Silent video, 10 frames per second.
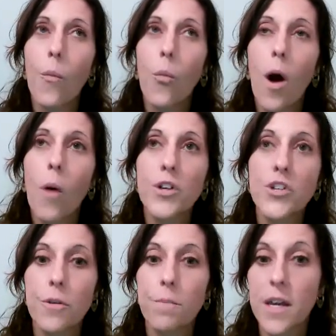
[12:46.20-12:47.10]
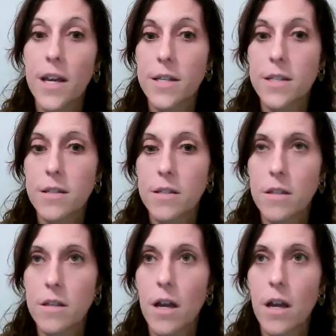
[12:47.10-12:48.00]
what was your biggest
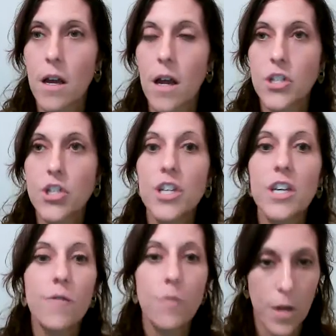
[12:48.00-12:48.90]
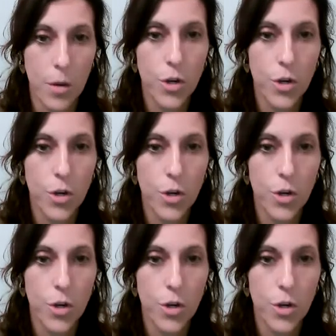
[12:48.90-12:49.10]
achievement,